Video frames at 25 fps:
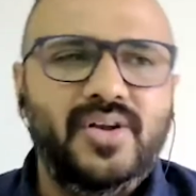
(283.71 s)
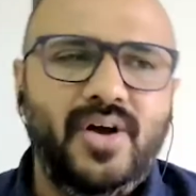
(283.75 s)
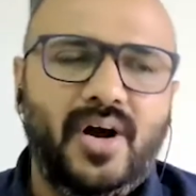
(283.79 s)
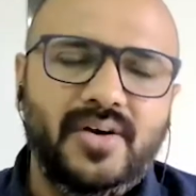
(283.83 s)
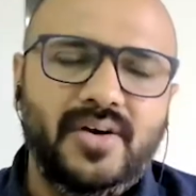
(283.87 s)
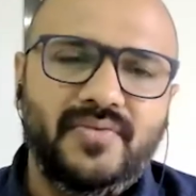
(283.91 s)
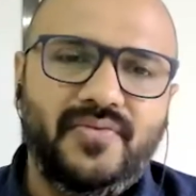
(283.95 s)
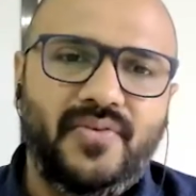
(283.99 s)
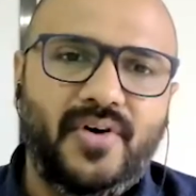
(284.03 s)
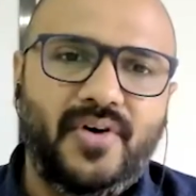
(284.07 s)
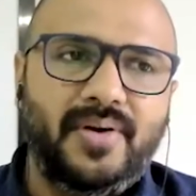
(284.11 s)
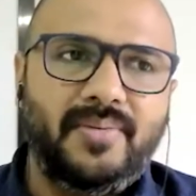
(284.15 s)

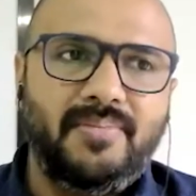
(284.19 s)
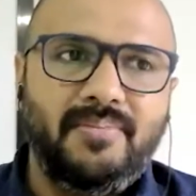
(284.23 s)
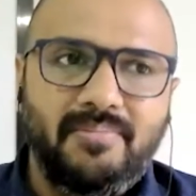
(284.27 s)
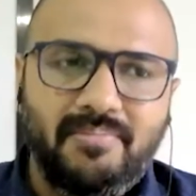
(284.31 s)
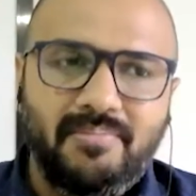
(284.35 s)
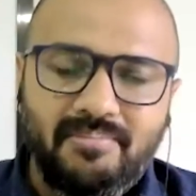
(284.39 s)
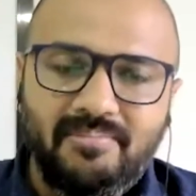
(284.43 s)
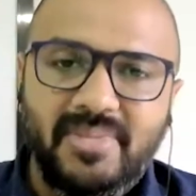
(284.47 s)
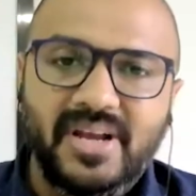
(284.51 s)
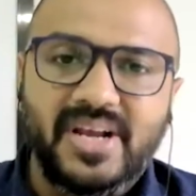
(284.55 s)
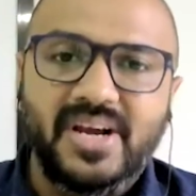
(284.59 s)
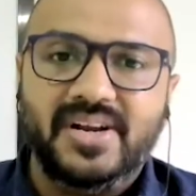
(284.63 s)
on for
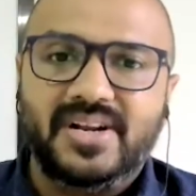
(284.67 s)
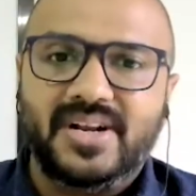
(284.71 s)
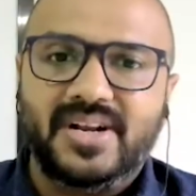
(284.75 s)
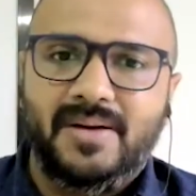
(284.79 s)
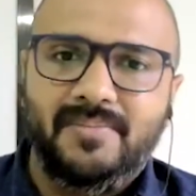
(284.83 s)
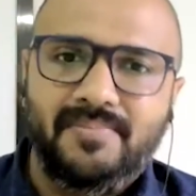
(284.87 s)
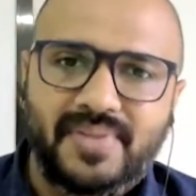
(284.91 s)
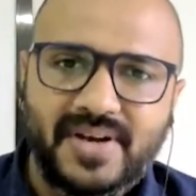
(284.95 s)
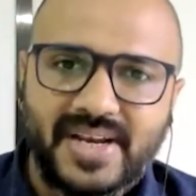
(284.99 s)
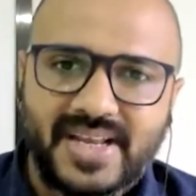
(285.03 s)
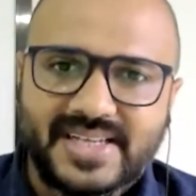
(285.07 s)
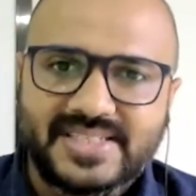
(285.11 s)
bigger
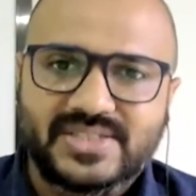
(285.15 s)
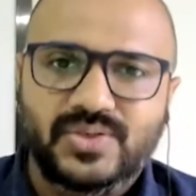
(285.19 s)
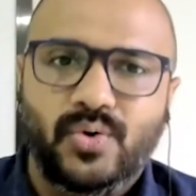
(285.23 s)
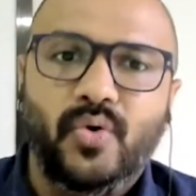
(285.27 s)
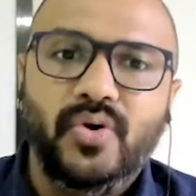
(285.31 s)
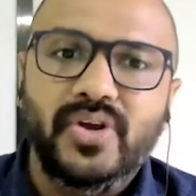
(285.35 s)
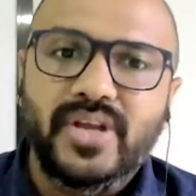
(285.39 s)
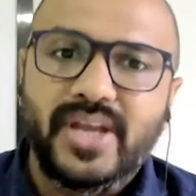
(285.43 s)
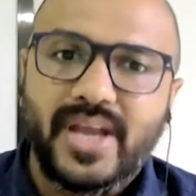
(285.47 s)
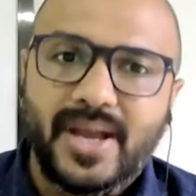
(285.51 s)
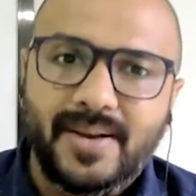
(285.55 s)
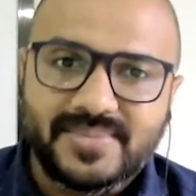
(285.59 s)
companies,
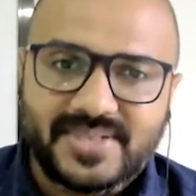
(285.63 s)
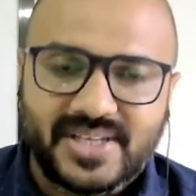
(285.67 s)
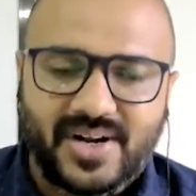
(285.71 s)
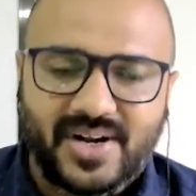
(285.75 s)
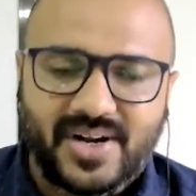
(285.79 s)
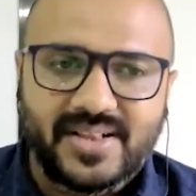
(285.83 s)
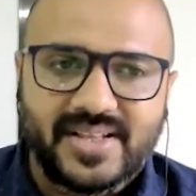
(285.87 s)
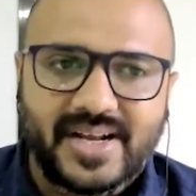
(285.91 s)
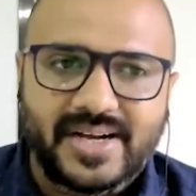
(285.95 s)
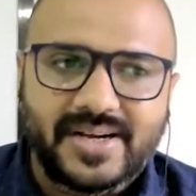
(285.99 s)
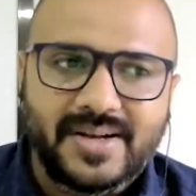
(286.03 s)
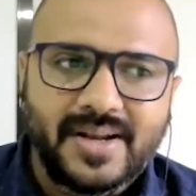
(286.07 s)
OEMs and
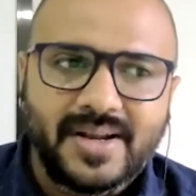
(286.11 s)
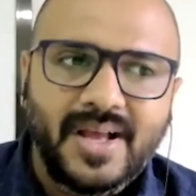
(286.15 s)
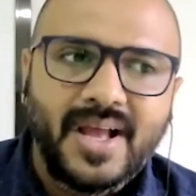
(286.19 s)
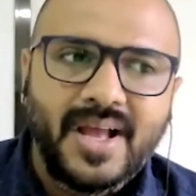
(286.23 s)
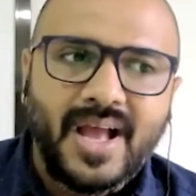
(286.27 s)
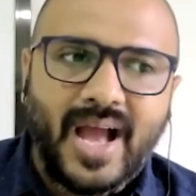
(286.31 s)
all that.